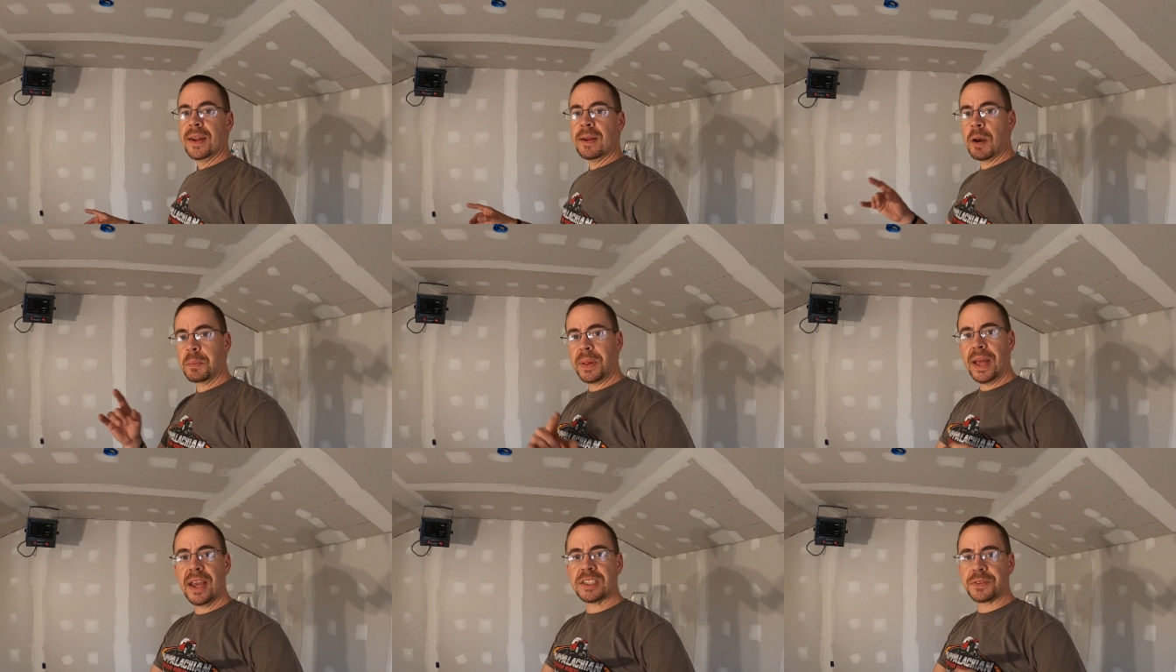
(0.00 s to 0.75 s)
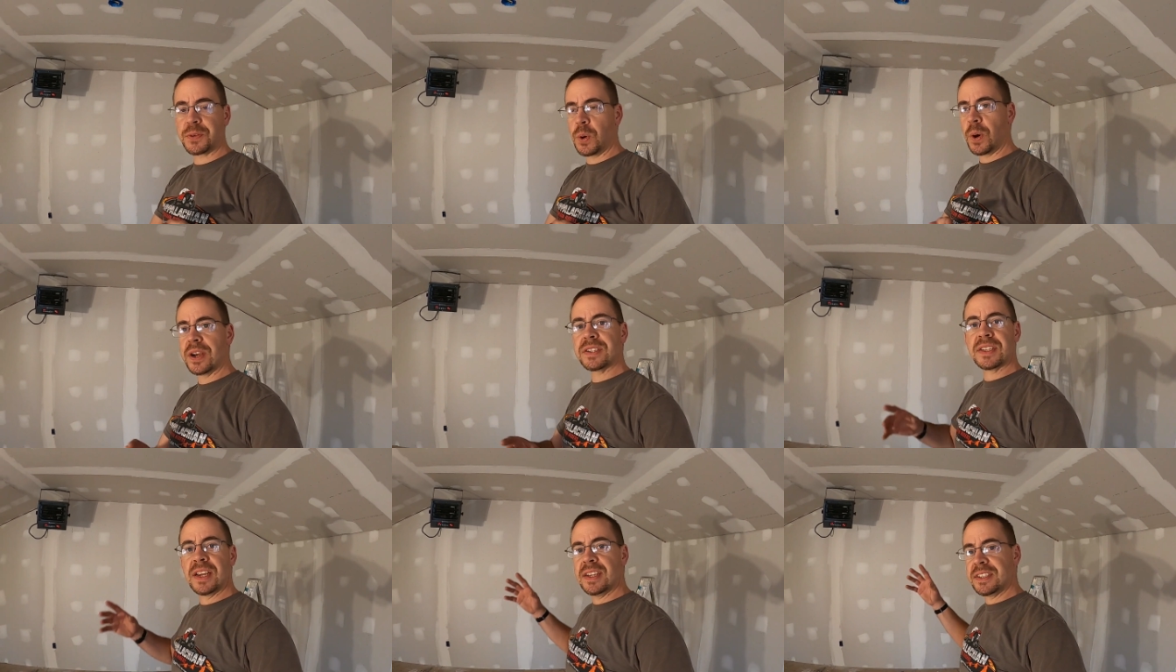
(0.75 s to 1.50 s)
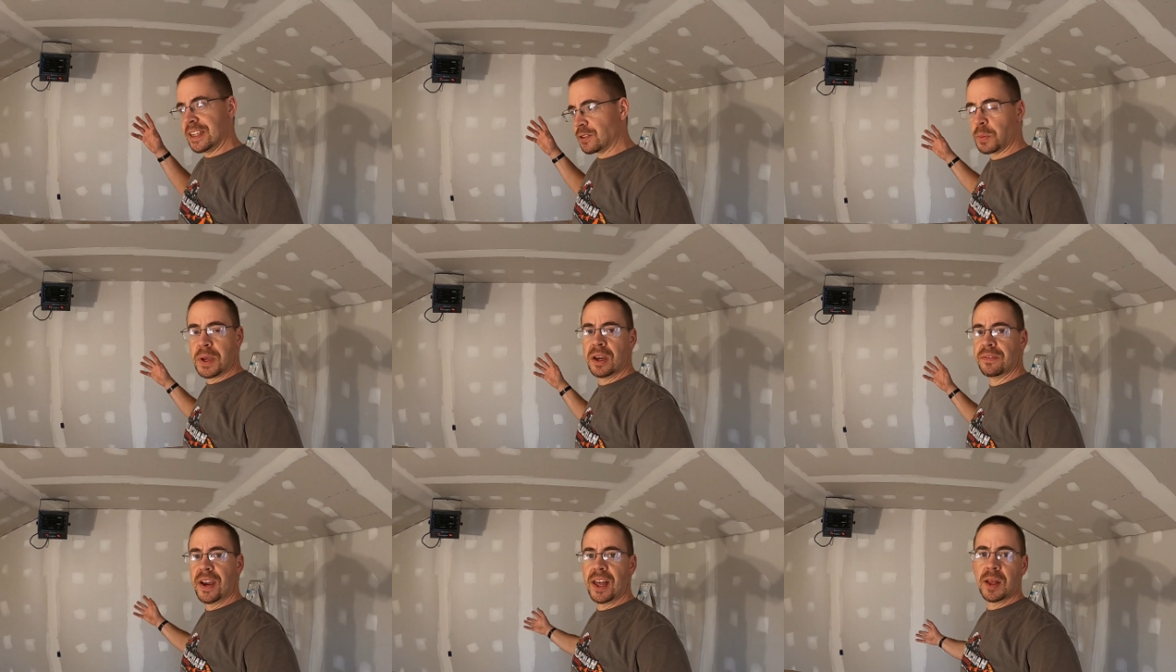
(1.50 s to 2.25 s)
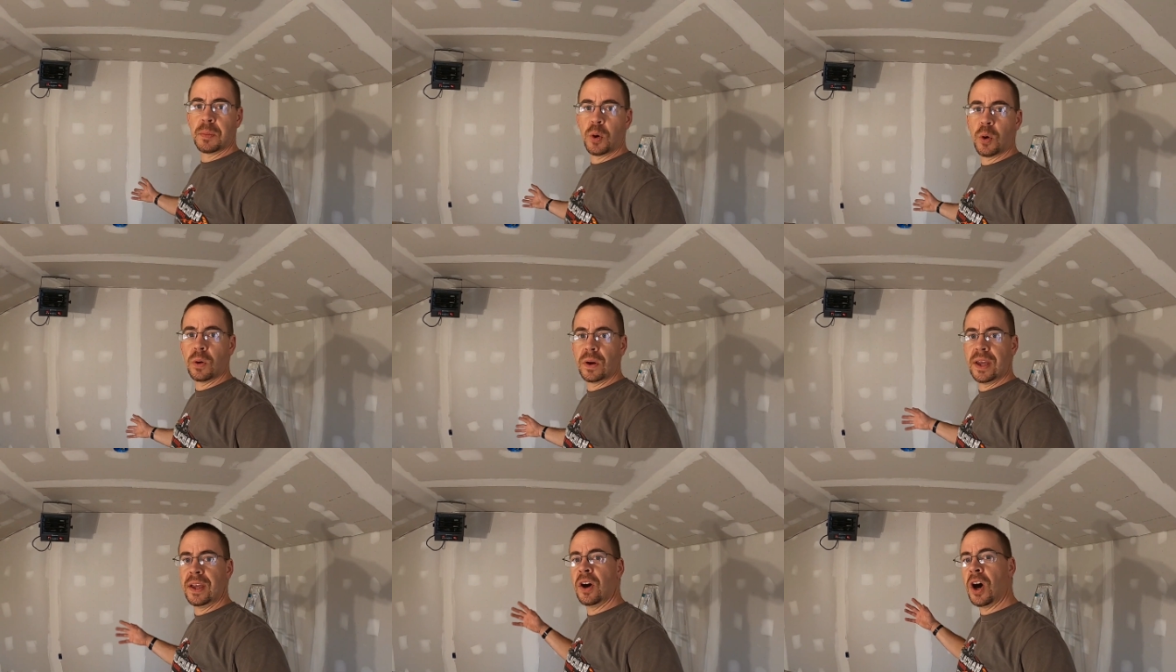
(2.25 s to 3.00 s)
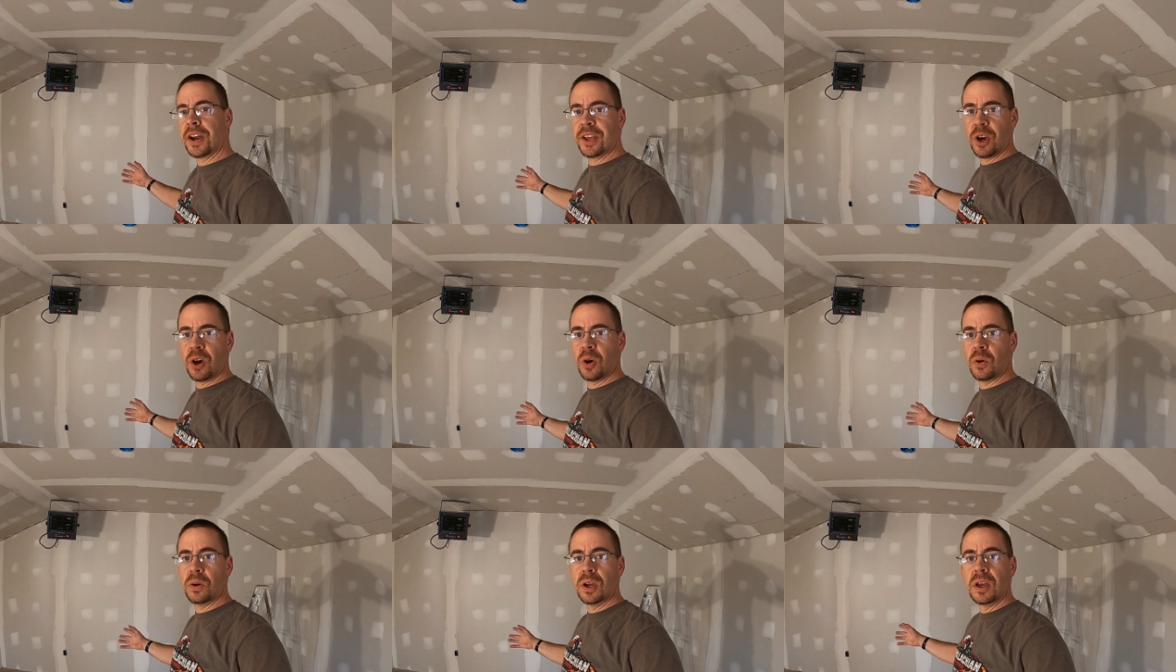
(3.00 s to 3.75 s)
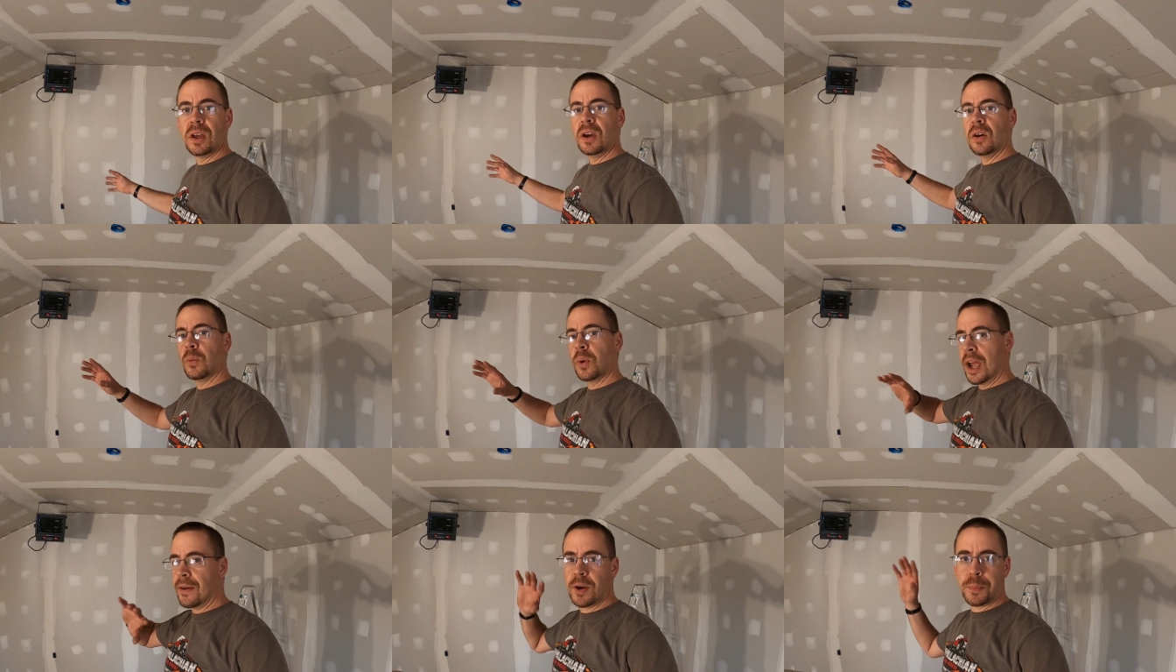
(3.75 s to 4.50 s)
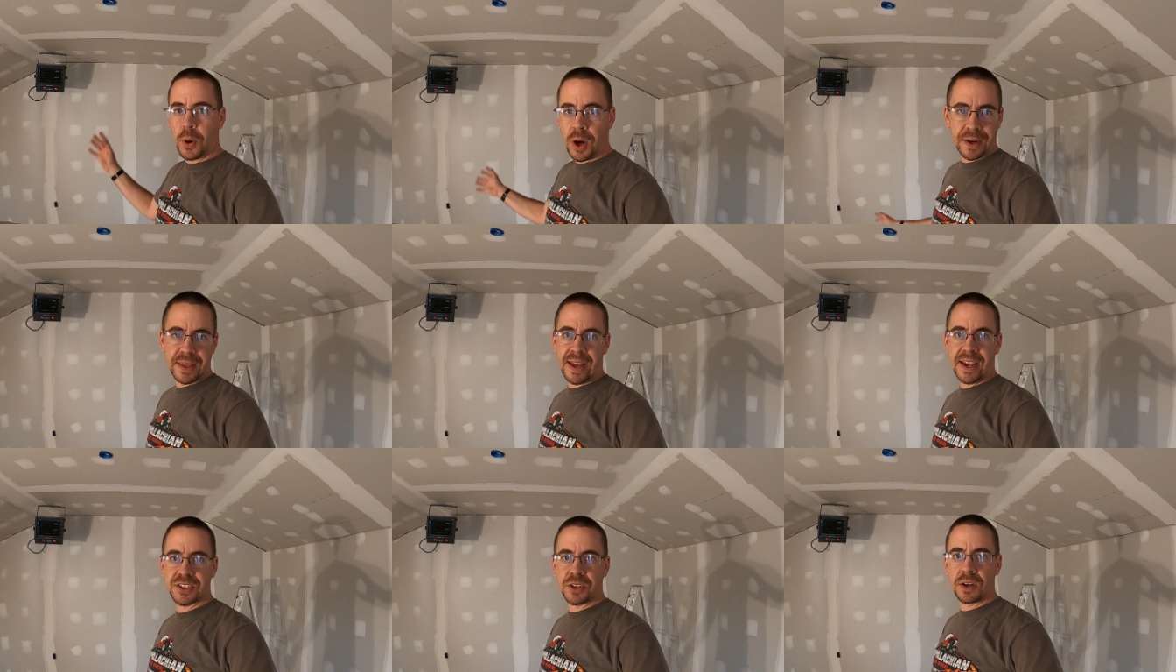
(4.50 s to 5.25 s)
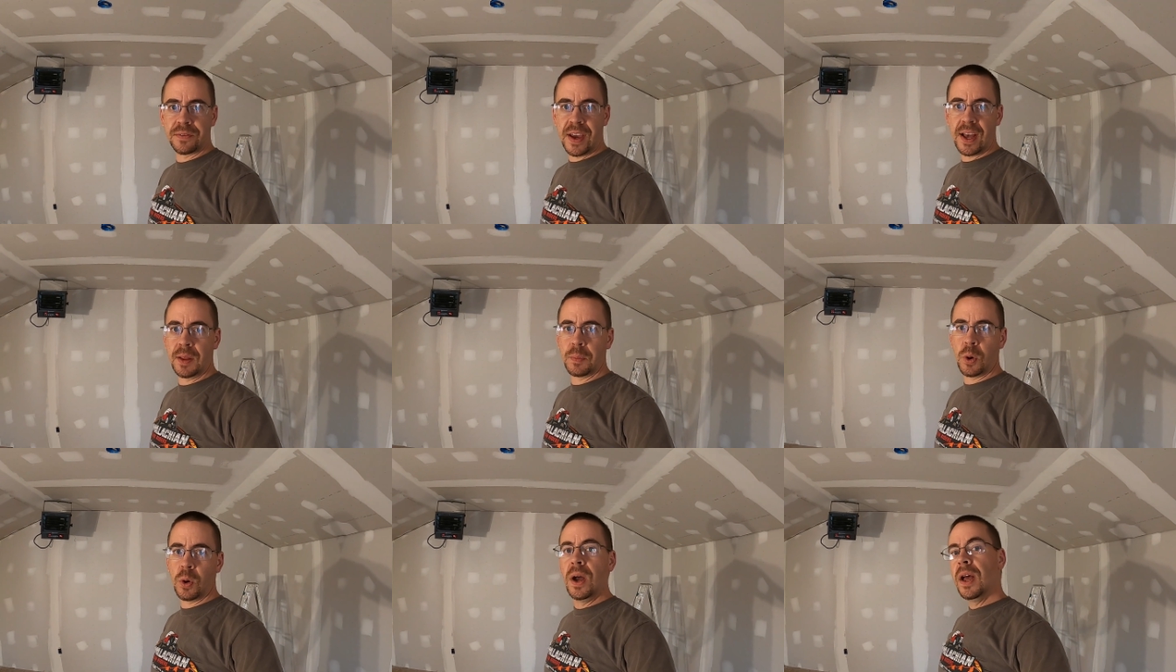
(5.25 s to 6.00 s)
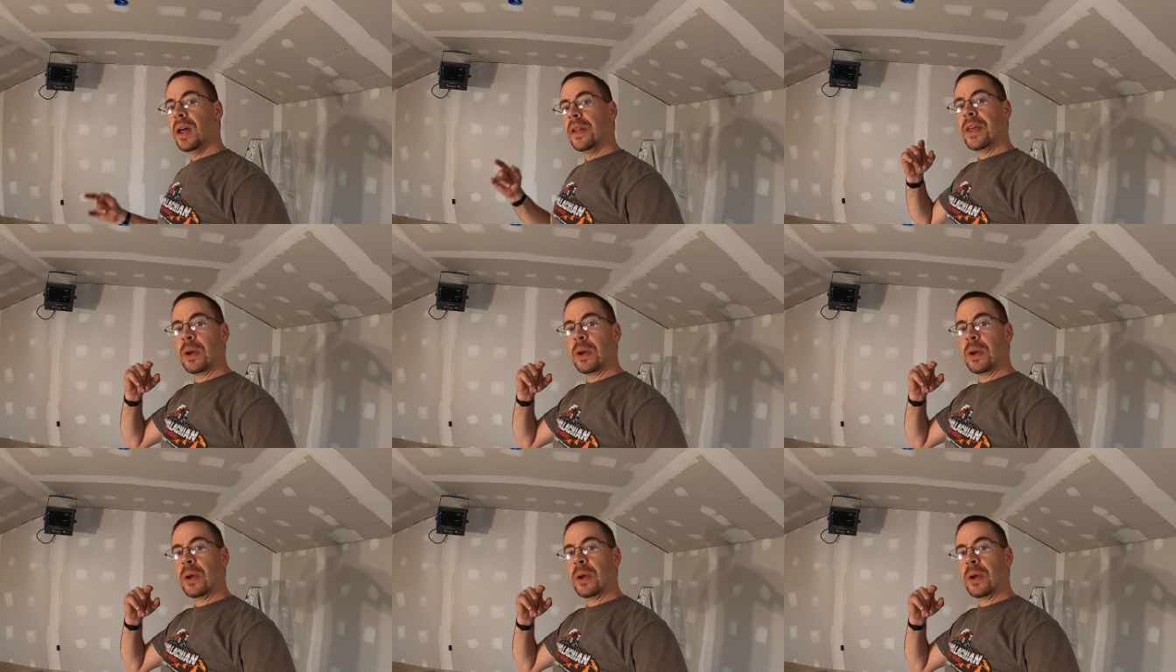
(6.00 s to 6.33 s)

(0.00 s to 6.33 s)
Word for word: Now, my plans, of course, is these will be available in audio wherever podcasts are available.